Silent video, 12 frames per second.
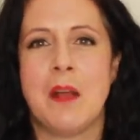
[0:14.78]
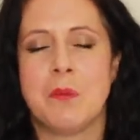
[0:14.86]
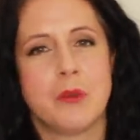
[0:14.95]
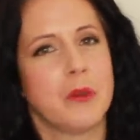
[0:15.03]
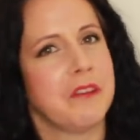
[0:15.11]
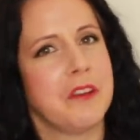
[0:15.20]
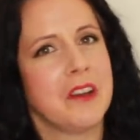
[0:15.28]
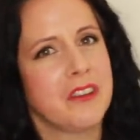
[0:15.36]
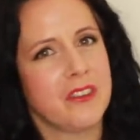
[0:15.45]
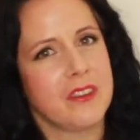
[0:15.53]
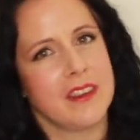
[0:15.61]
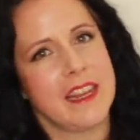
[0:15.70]
So if you're
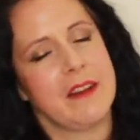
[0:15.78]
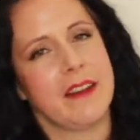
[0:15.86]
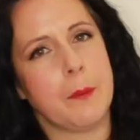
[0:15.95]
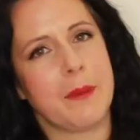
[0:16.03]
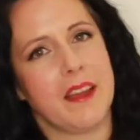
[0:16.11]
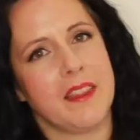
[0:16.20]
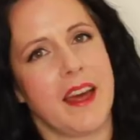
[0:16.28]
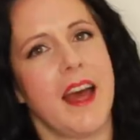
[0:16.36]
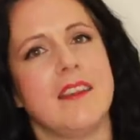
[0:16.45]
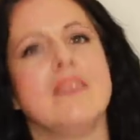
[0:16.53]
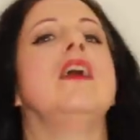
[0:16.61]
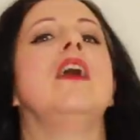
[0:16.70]
interested in hearing about
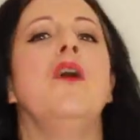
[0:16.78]
that,